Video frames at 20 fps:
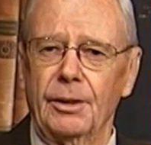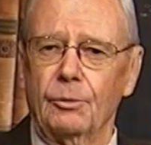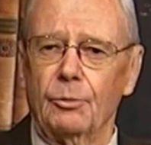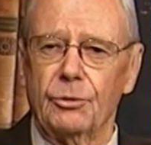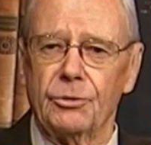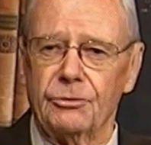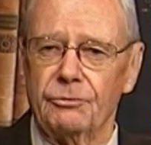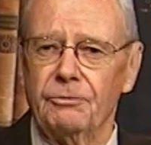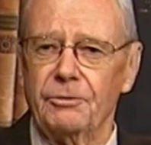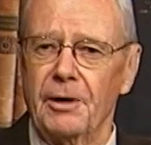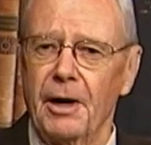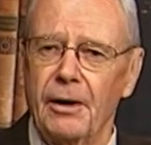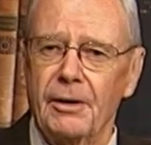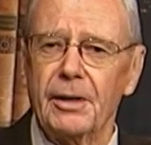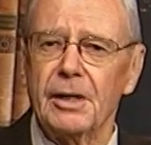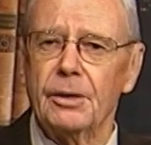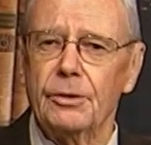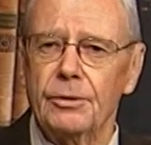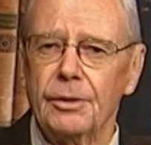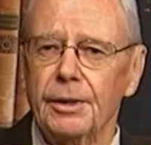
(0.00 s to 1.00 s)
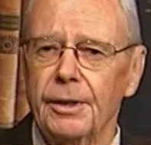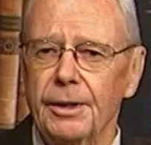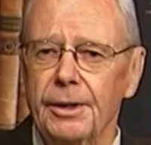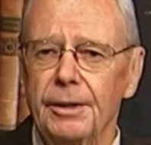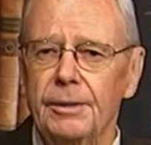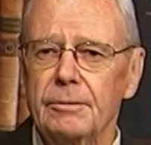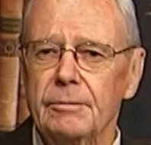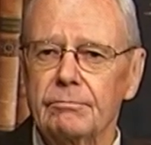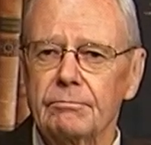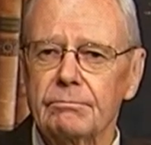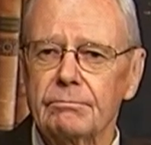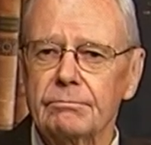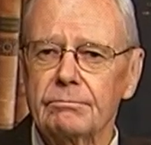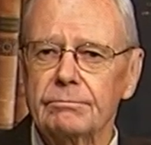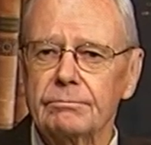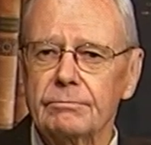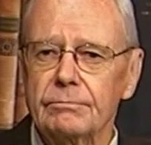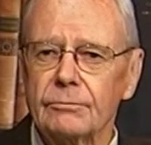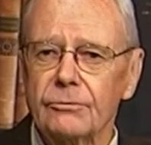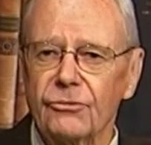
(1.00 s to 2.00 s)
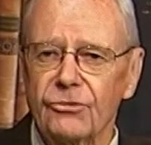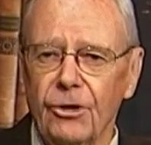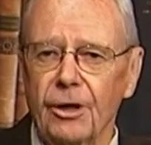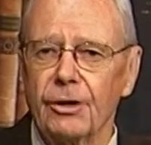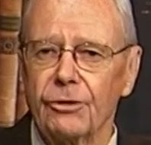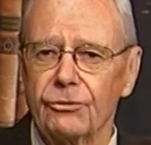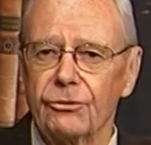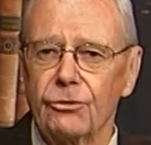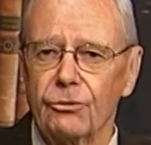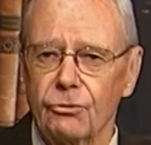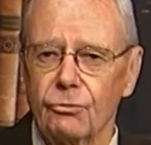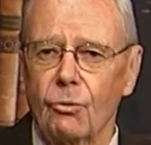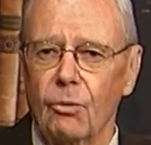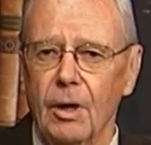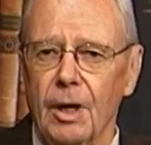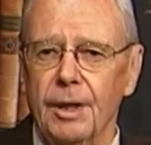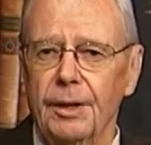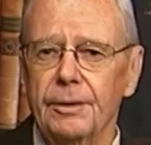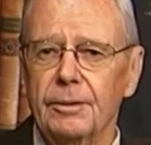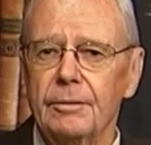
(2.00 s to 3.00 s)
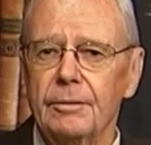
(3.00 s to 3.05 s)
it was very good. Genesis 1.